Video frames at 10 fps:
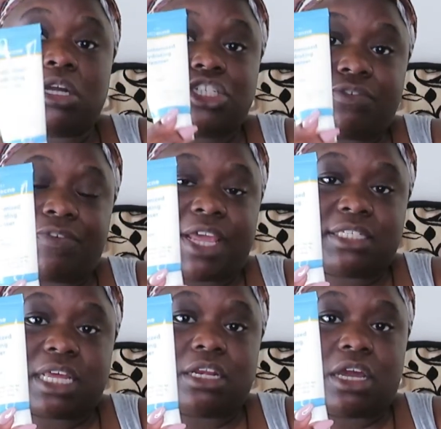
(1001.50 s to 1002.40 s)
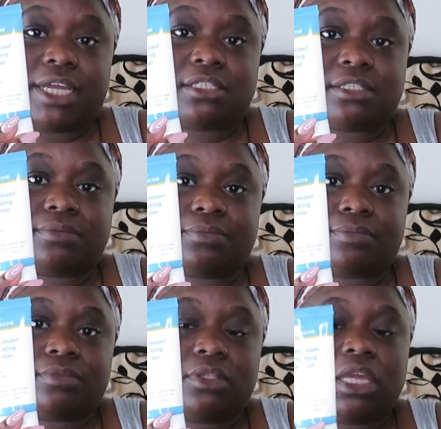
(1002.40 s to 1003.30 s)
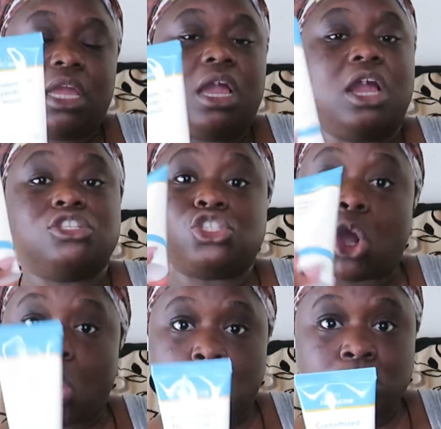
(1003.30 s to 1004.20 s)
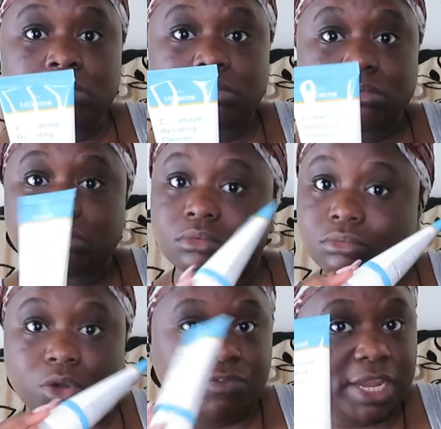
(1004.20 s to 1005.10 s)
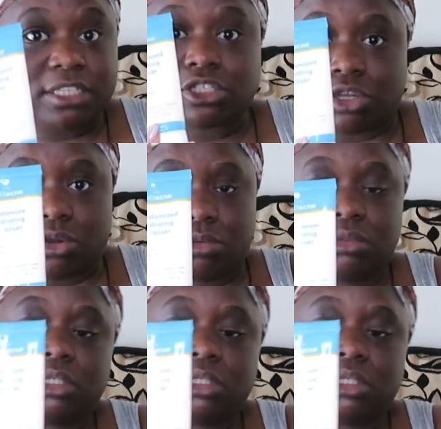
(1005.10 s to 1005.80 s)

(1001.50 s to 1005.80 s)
wash your face at night, tone, don't forget to tone,